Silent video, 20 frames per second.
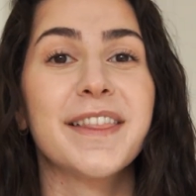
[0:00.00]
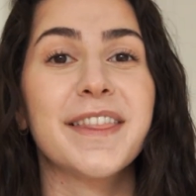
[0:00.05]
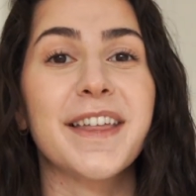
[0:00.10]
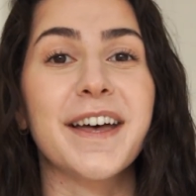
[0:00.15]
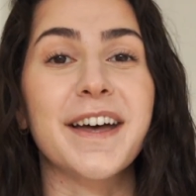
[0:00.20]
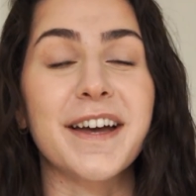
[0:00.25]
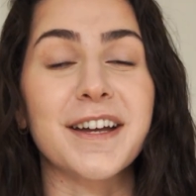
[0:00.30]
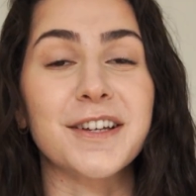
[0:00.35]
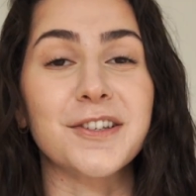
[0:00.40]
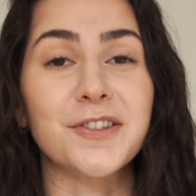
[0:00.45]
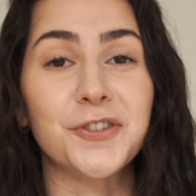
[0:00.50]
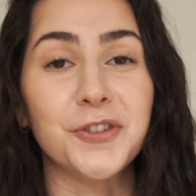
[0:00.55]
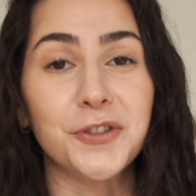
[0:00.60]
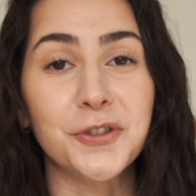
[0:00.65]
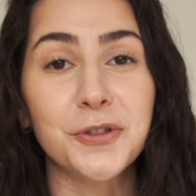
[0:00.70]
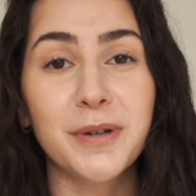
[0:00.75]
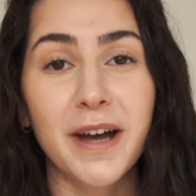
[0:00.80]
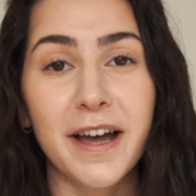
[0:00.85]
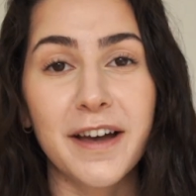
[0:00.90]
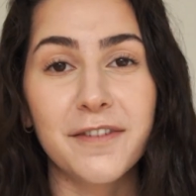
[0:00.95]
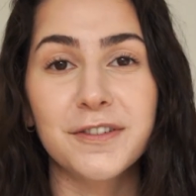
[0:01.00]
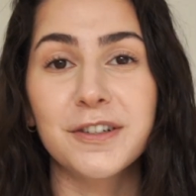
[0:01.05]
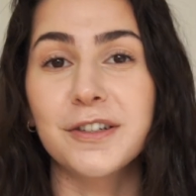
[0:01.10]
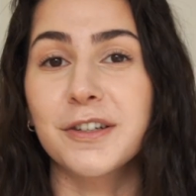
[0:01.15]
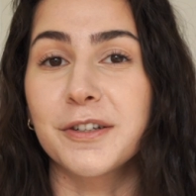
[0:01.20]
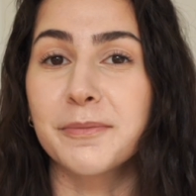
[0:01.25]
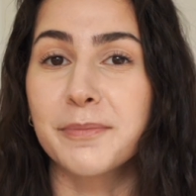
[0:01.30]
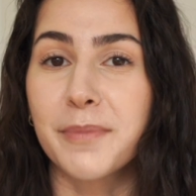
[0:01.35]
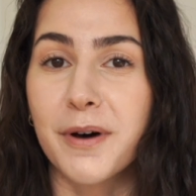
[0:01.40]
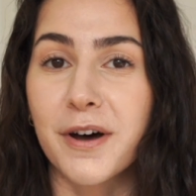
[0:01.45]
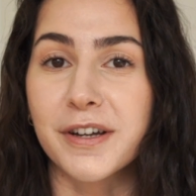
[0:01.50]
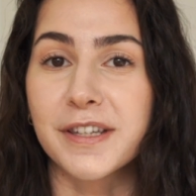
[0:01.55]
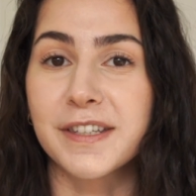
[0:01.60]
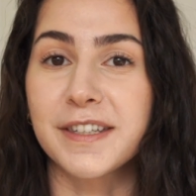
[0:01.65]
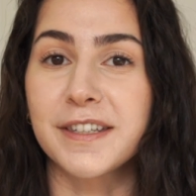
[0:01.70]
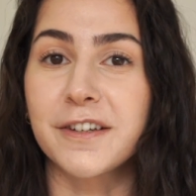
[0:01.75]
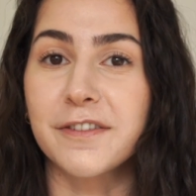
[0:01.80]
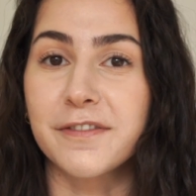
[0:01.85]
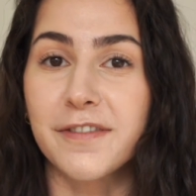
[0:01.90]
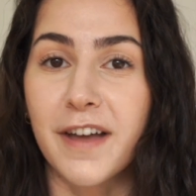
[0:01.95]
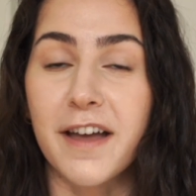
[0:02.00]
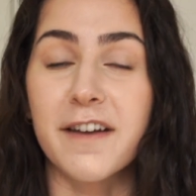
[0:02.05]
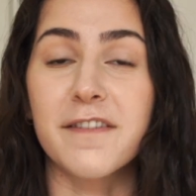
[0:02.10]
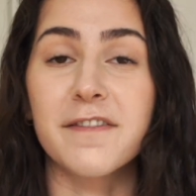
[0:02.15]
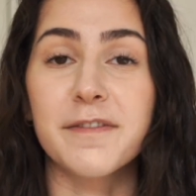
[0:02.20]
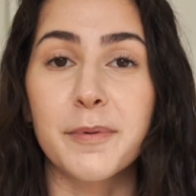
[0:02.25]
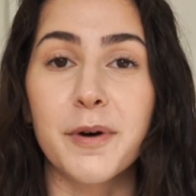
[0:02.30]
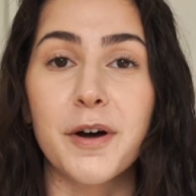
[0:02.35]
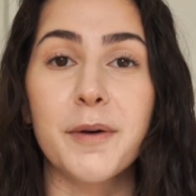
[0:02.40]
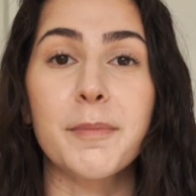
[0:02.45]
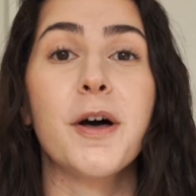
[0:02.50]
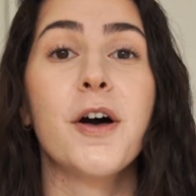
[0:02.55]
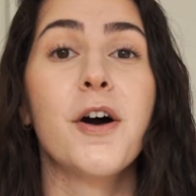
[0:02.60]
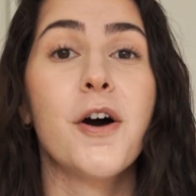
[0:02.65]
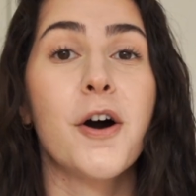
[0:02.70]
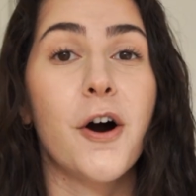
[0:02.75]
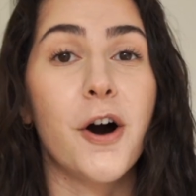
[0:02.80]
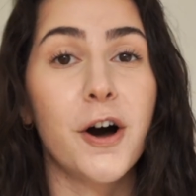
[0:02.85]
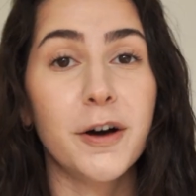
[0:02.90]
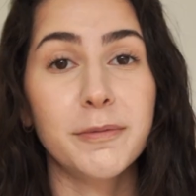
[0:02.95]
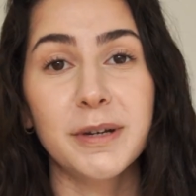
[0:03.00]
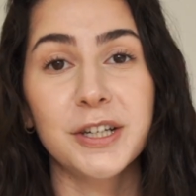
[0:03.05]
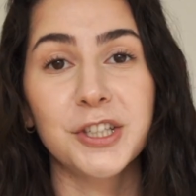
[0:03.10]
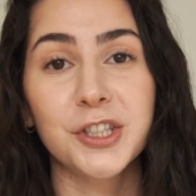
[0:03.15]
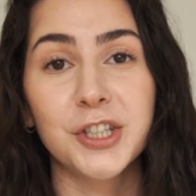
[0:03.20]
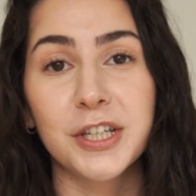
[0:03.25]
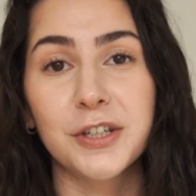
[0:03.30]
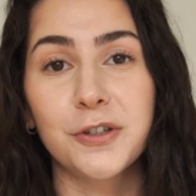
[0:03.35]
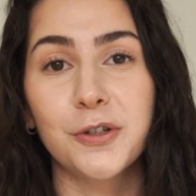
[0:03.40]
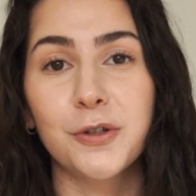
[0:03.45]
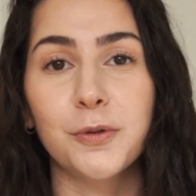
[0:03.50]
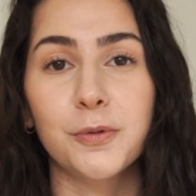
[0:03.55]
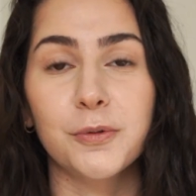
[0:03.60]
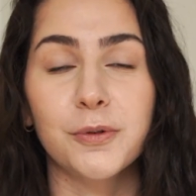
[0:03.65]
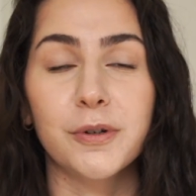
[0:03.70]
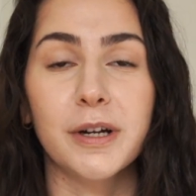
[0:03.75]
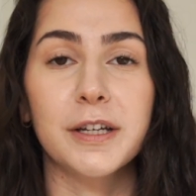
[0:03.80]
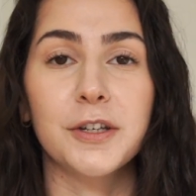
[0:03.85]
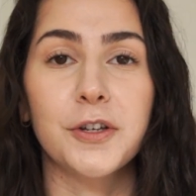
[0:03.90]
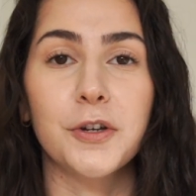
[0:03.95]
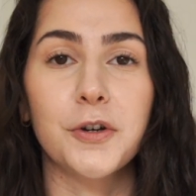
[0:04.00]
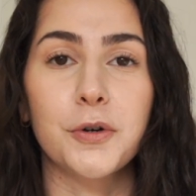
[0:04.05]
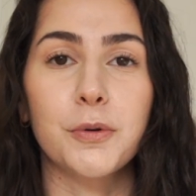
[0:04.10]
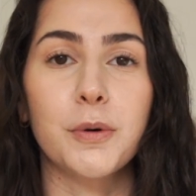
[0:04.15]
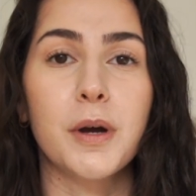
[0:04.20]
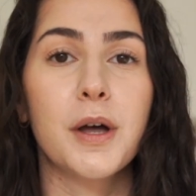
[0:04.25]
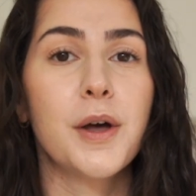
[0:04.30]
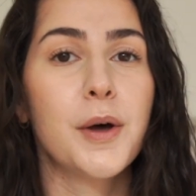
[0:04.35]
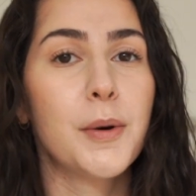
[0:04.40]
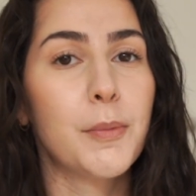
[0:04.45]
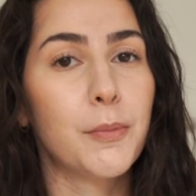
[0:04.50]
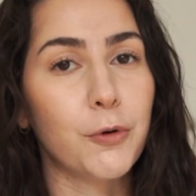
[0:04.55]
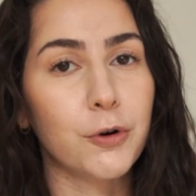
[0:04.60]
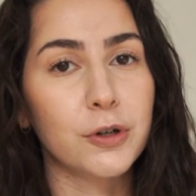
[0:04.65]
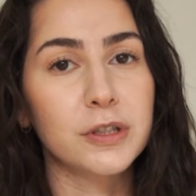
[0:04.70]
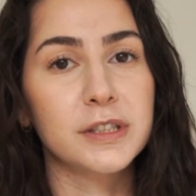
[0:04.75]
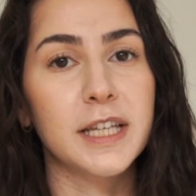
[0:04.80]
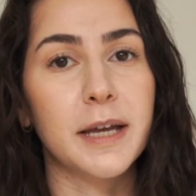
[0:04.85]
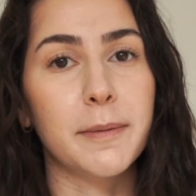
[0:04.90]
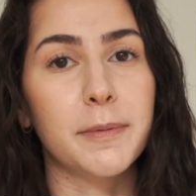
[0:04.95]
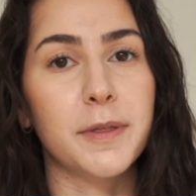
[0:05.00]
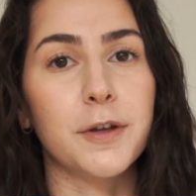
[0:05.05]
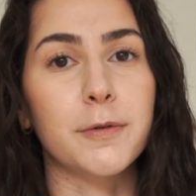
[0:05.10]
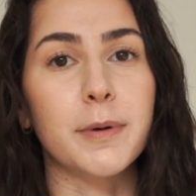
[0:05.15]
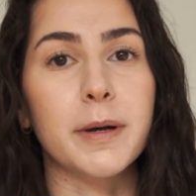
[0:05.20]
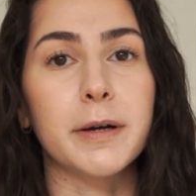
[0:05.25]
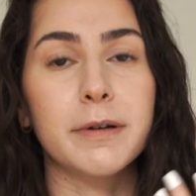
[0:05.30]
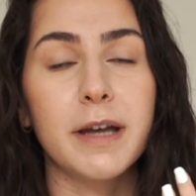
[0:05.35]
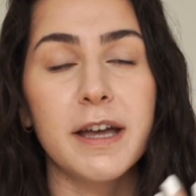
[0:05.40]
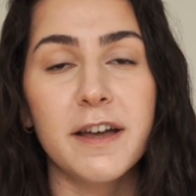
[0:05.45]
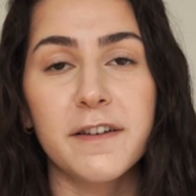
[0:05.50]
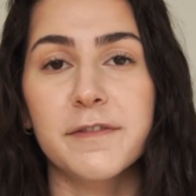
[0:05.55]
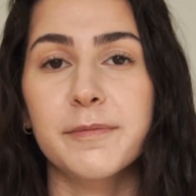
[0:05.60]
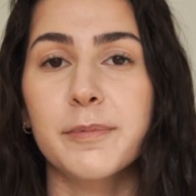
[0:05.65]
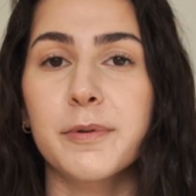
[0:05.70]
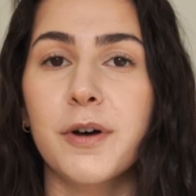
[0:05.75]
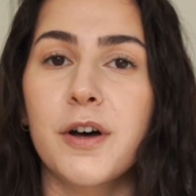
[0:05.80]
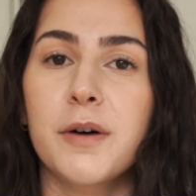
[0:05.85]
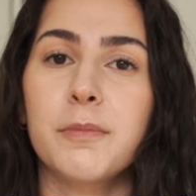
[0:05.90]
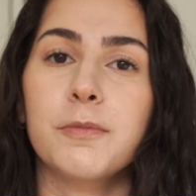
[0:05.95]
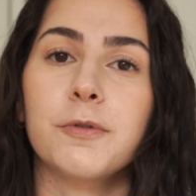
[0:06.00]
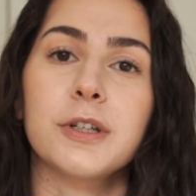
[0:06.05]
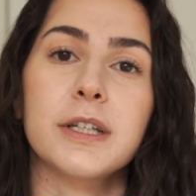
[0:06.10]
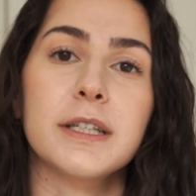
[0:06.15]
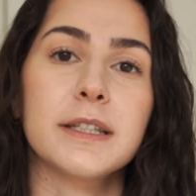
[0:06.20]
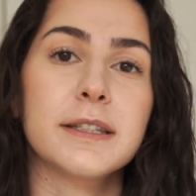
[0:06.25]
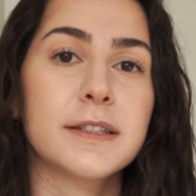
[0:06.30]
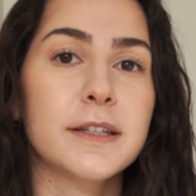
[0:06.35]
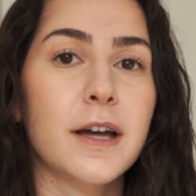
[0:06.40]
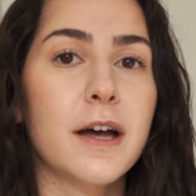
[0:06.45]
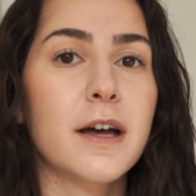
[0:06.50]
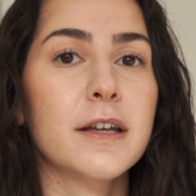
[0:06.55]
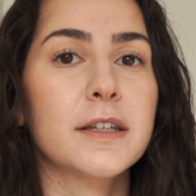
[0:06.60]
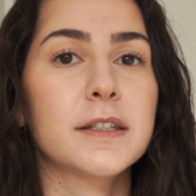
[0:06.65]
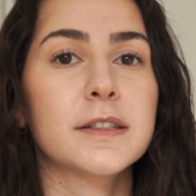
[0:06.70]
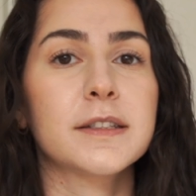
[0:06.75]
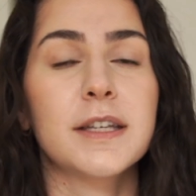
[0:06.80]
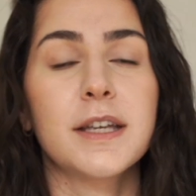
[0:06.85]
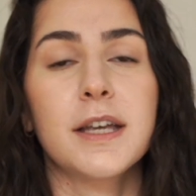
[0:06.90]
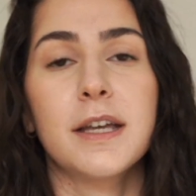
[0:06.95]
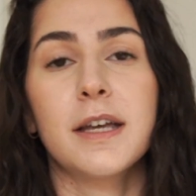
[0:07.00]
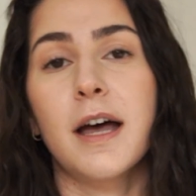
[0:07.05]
that I do have an unboxing of F-Balm on my channel where I go more in depth about F-Balm, what it does,